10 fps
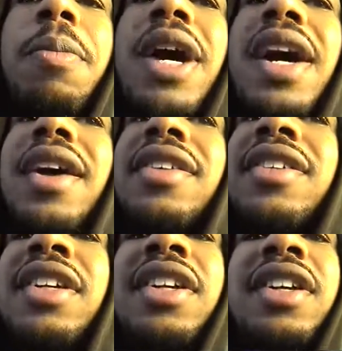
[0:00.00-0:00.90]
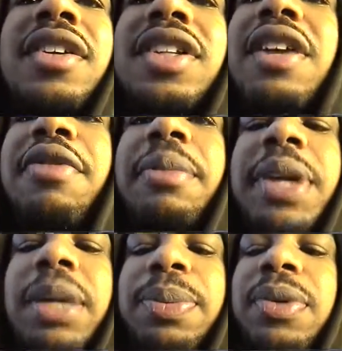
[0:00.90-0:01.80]
by different
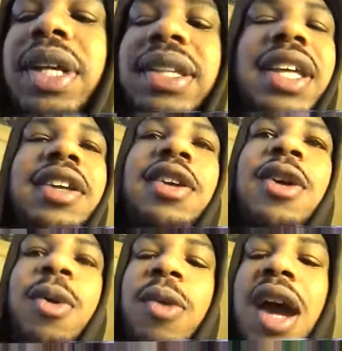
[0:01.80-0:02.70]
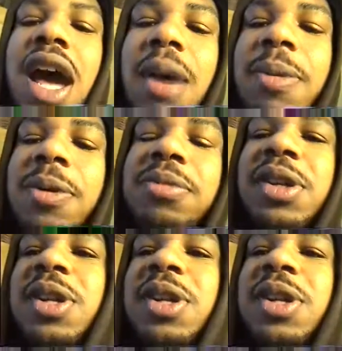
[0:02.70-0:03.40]
people, they think you're going to rob them.